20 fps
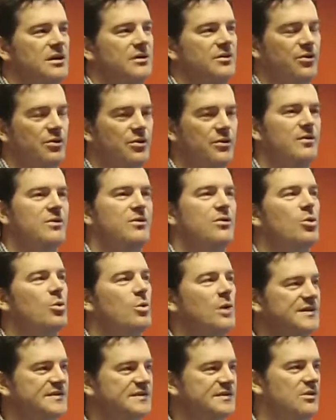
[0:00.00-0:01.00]
Truth can
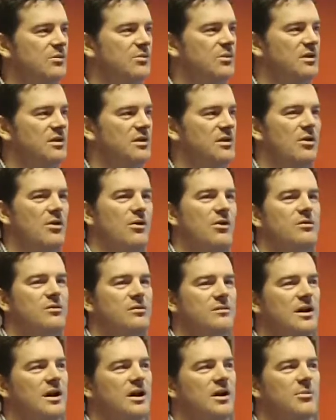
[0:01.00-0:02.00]
always sit within the Oracle
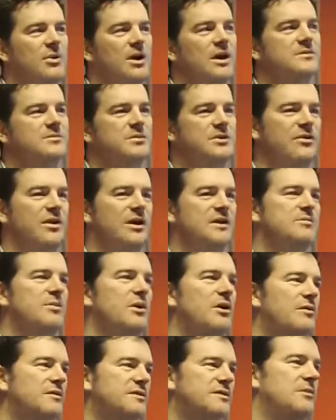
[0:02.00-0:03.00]
database, but
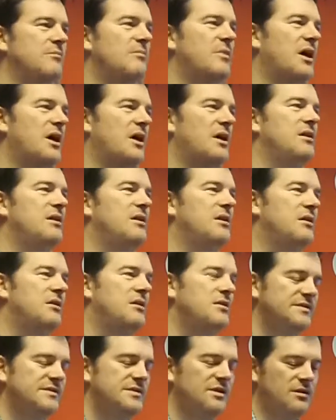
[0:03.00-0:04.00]
transparency may
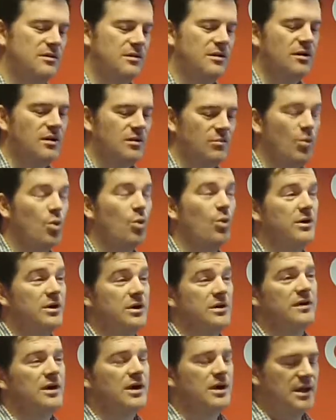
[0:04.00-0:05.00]
sit more in
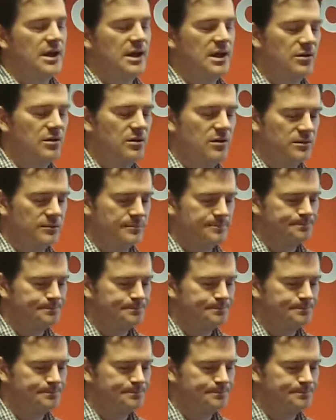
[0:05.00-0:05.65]
a data catalogue.